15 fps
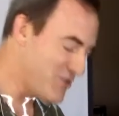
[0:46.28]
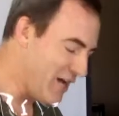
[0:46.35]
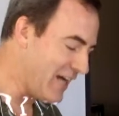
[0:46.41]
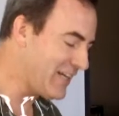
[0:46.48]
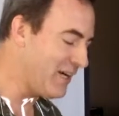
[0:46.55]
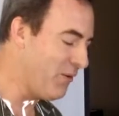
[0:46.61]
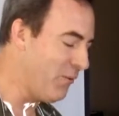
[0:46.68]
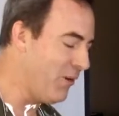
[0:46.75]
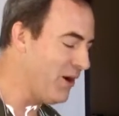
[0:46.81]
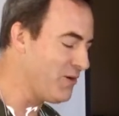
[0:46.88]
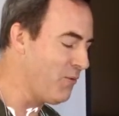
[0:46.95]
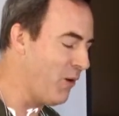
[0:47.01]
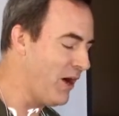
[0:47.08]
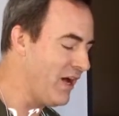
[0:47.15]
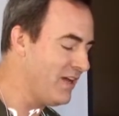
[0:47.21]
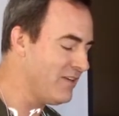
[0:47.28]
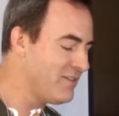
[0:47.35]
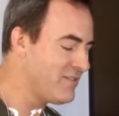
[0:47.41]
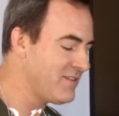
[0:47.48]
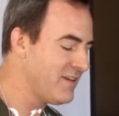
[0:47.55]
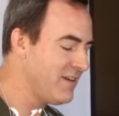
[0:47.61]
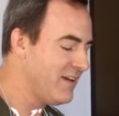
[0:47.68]
The second one
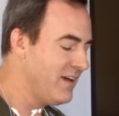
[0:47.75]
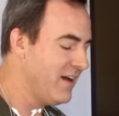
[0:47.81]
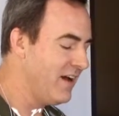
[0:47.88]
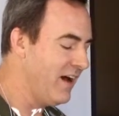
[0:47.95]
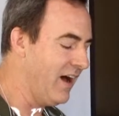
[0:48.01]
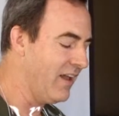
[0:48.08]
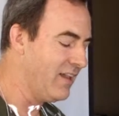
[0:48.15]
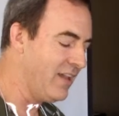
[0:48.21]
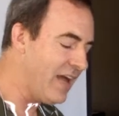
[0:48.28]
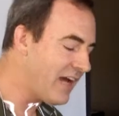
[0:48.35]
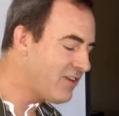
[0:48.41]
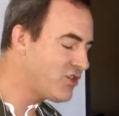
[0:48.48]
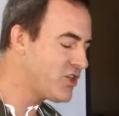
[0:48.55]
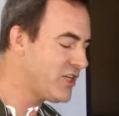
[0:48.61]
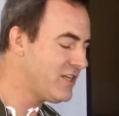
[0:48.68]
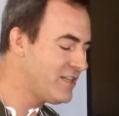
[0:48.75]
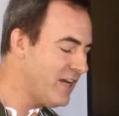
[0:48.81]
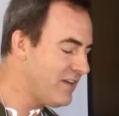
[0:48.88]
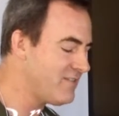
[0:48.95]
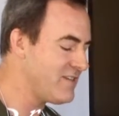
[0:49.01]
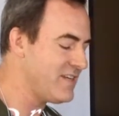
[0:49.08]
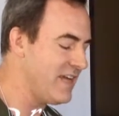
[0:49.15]
was, election
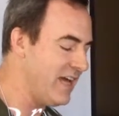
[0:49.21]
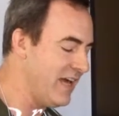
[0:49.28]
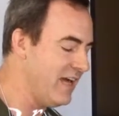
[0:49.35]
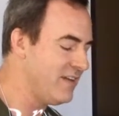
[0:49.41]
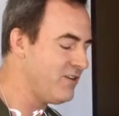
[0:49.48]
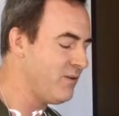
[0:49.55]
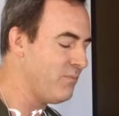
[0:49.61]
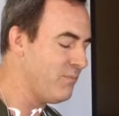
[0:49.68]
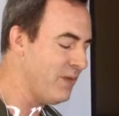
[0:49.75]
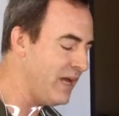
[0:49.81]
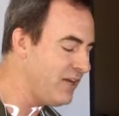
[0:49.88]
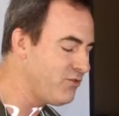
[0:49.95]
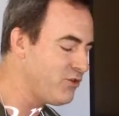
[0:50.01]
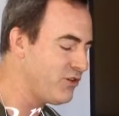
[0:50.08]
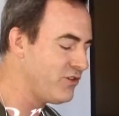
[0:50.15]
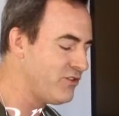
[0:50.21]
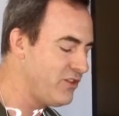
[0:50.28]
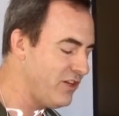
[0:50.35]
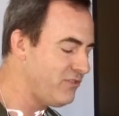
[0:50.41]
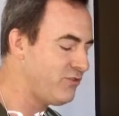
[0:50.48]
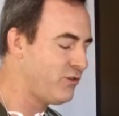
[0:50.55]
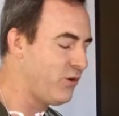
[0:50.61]
doesn't end, major
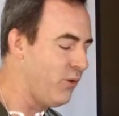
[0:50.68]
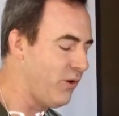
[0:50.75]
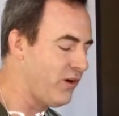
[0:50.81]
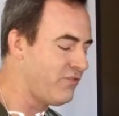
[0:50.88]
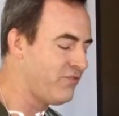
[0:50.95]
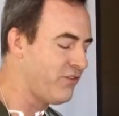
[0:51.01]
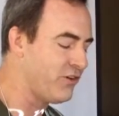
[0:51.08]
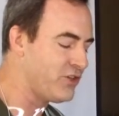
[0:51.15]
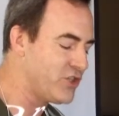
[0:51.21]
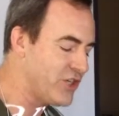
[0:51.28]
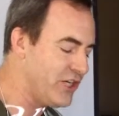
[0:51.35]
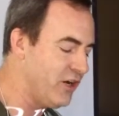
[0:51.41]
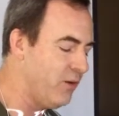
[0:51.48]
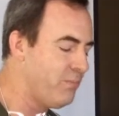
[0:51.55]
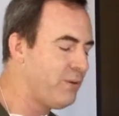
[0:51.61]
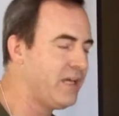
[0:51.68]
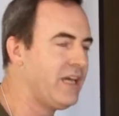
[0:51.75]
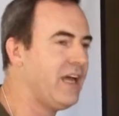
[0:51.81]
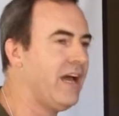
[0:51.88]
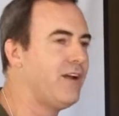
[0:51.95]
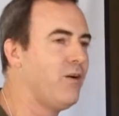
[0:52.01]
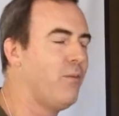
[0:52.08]
discord for
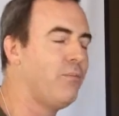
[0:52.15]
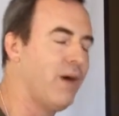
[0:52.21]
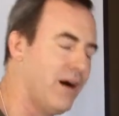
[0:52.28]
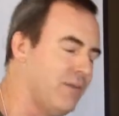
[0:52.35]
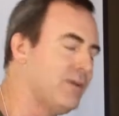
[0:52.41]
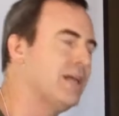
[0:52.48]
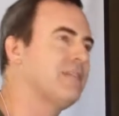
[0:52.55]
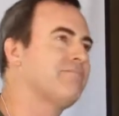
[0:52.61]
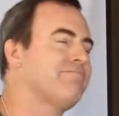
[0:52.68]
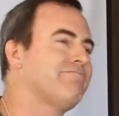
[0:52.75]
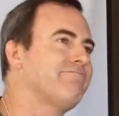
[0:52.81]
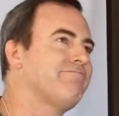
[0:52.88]
GOP and Obama.